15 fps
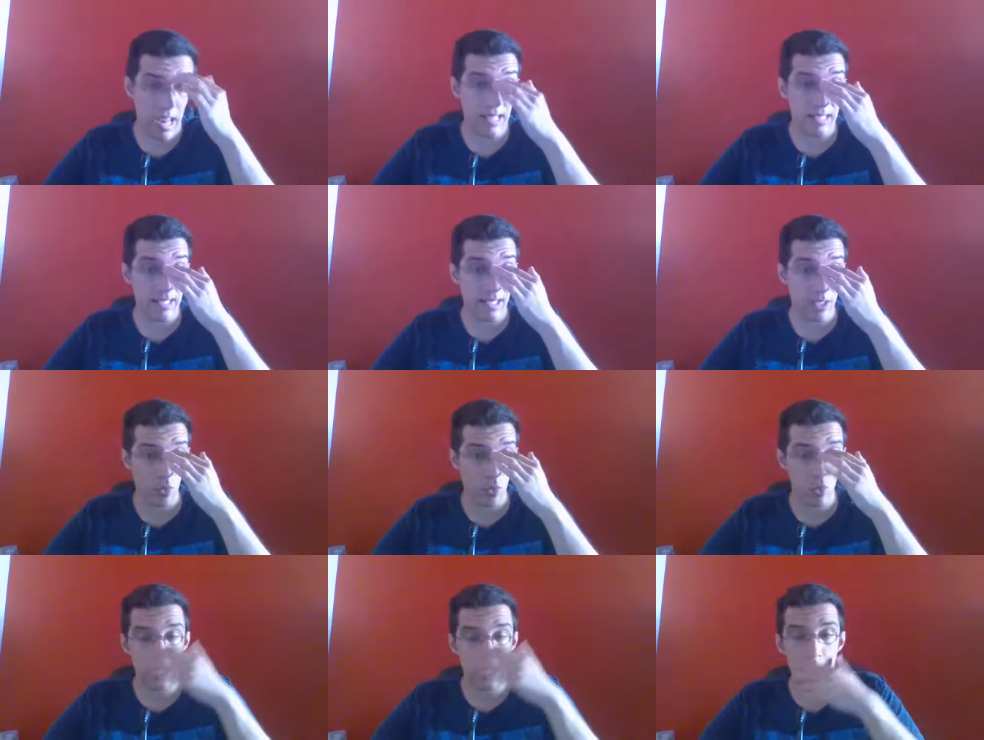as it
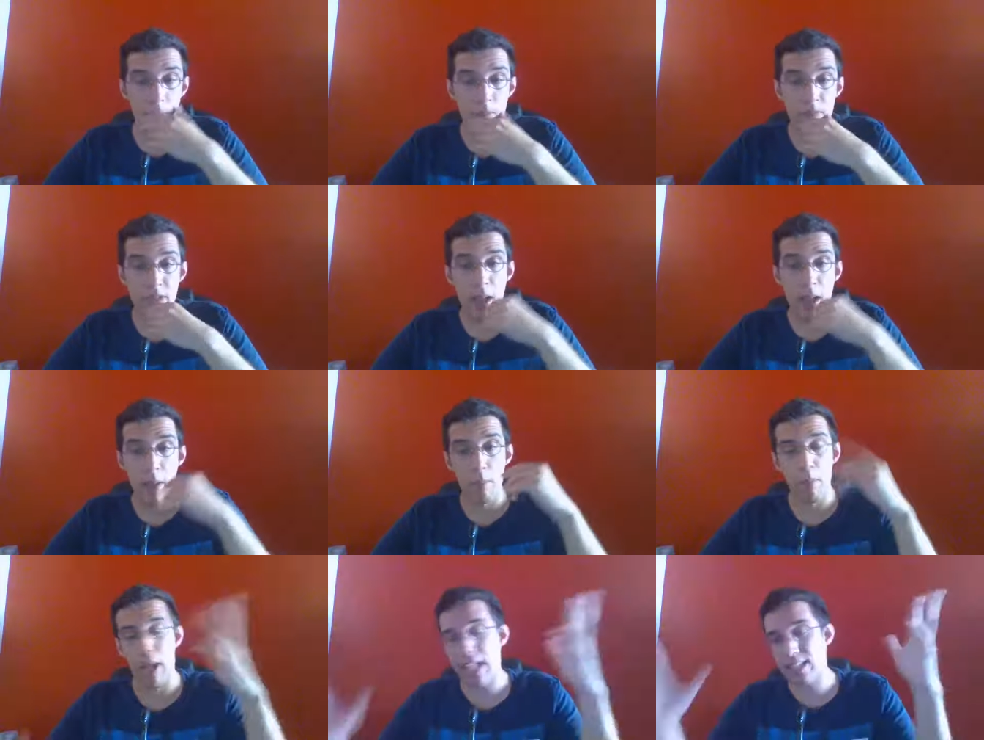will.
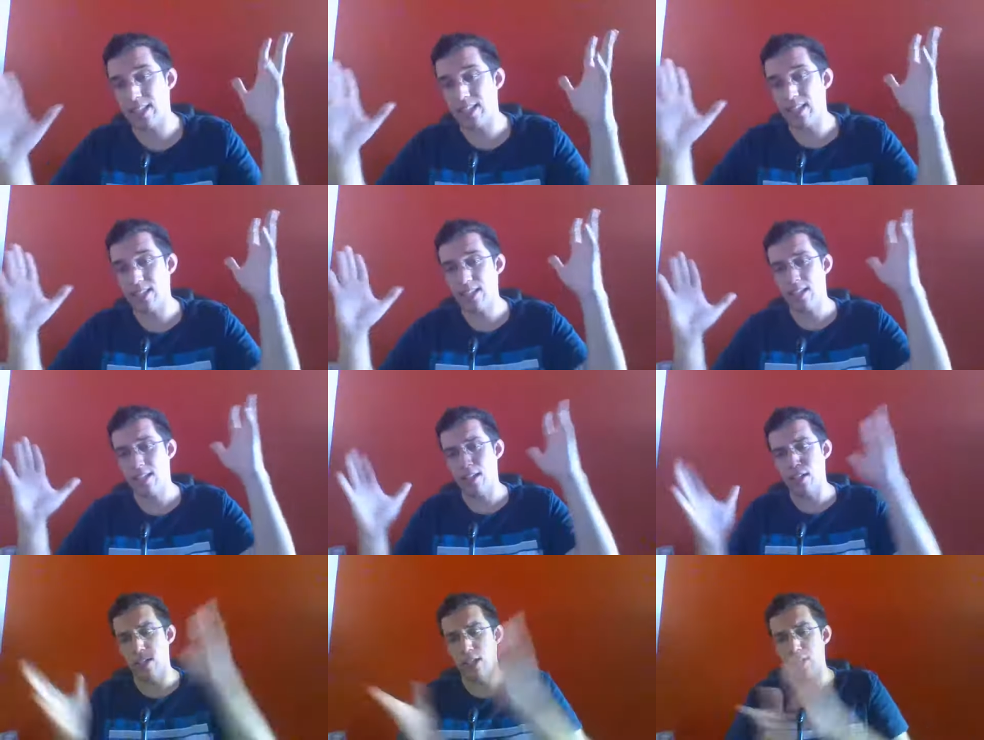But
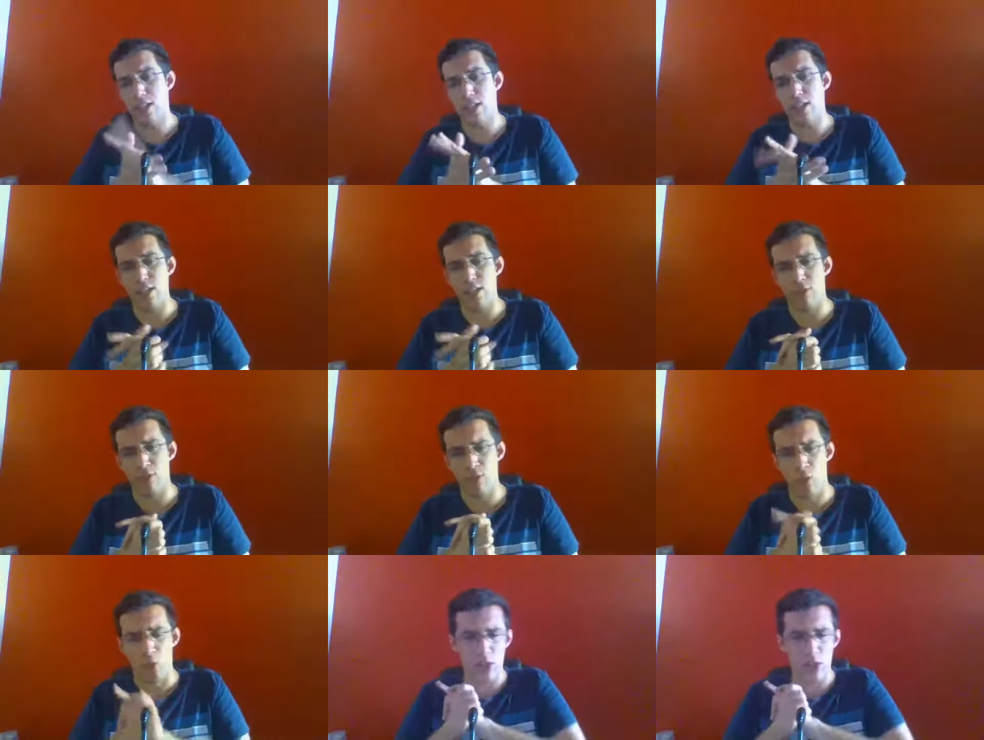this is it
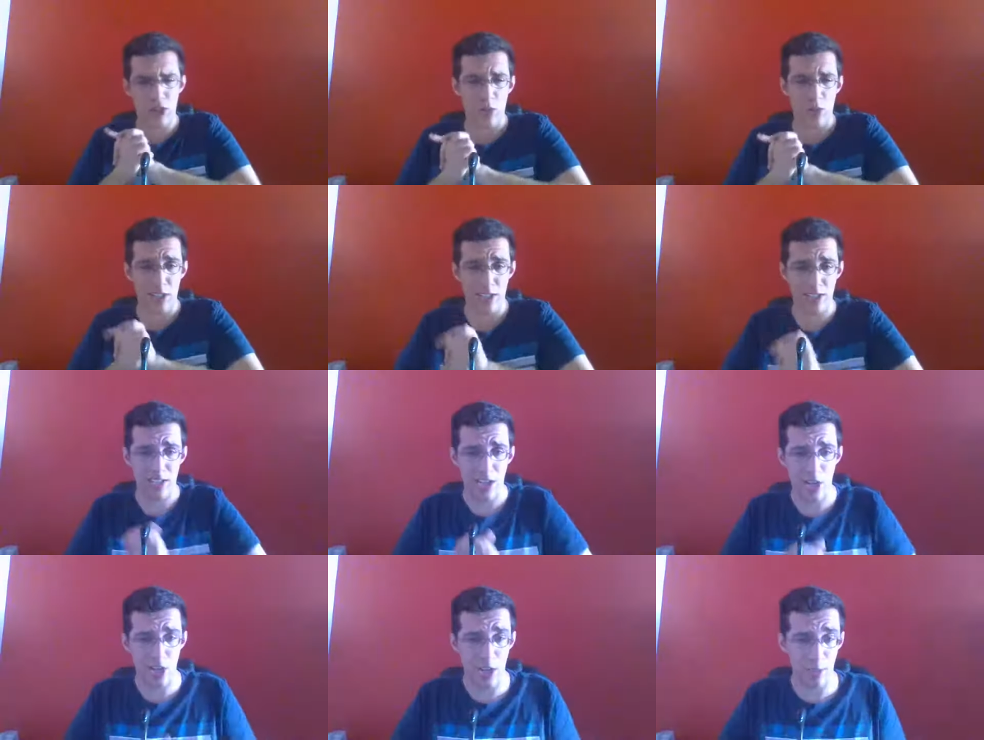for this week's
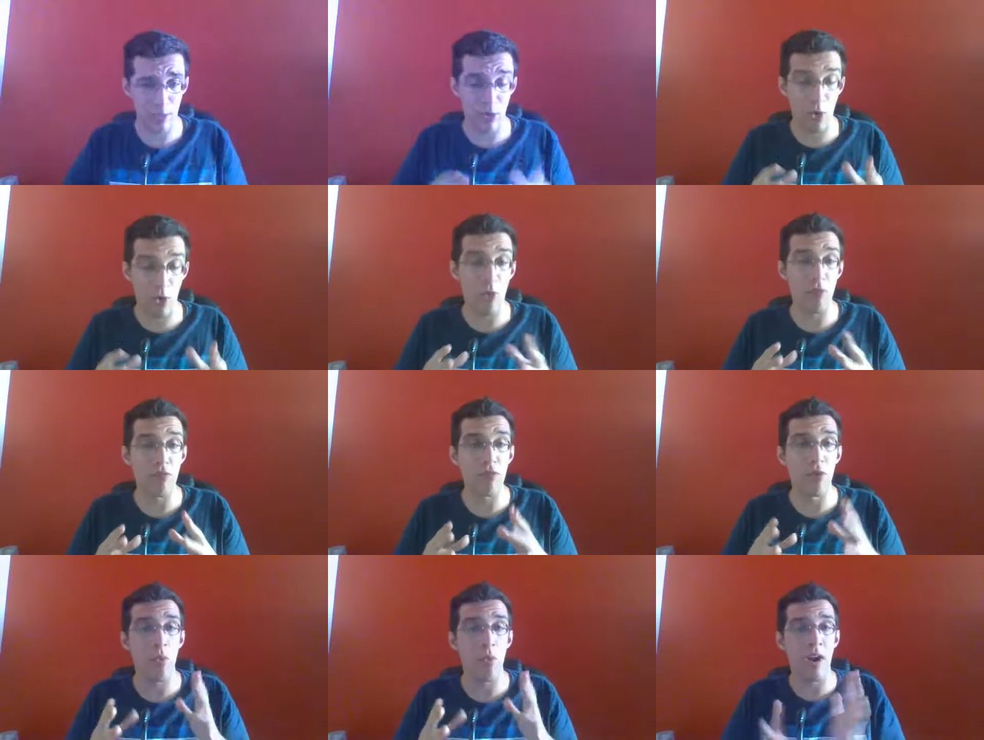chapter of
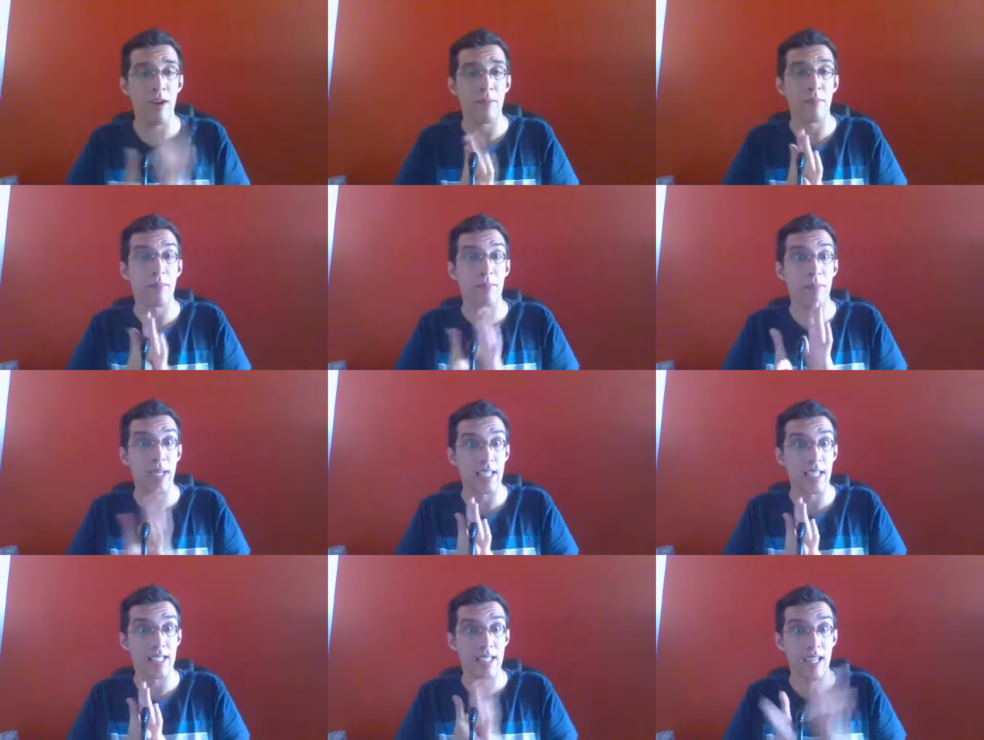One
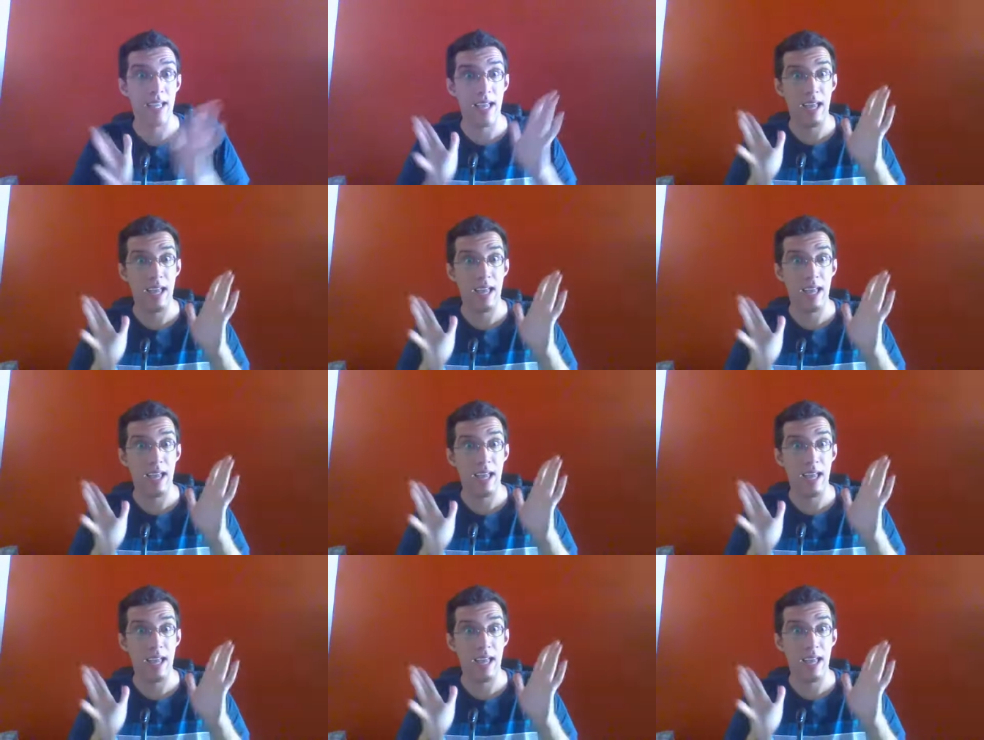Piece.